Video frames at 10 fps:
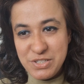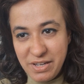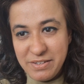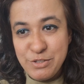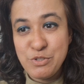
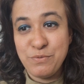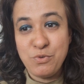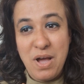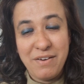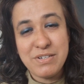circles, if
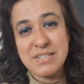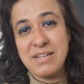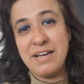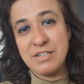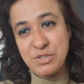you have a
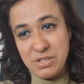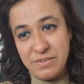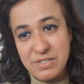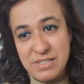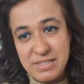desire to
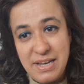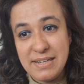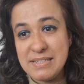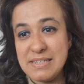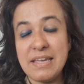serve the
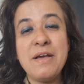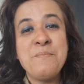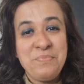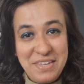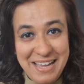society
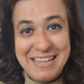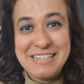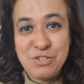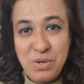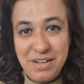
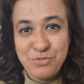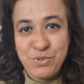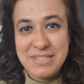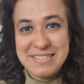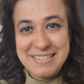and you have
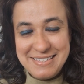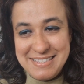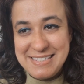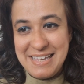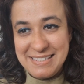great
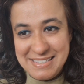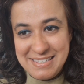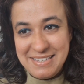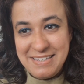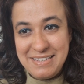skill
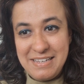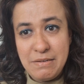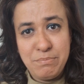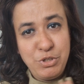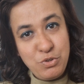sets,
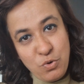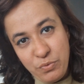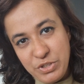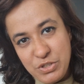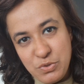
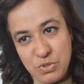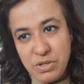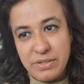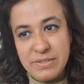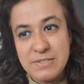these two
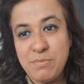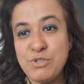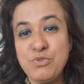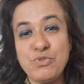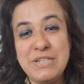circles,
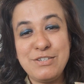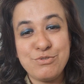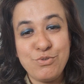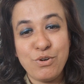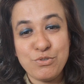but you really
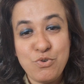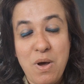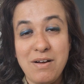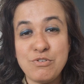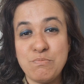do not know
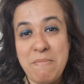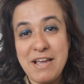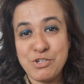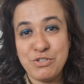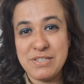how to
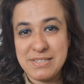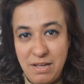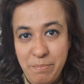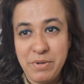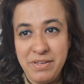mash this
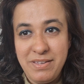up